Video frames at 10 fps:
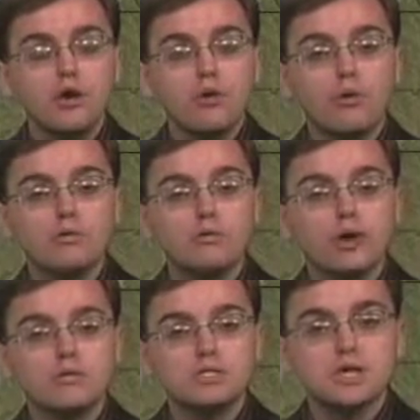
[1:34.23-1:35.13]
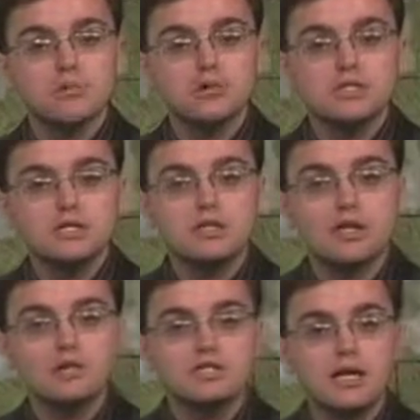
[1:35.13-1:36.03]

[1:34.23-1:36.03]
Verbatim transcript: Going throughout tonight, we're going to see clouds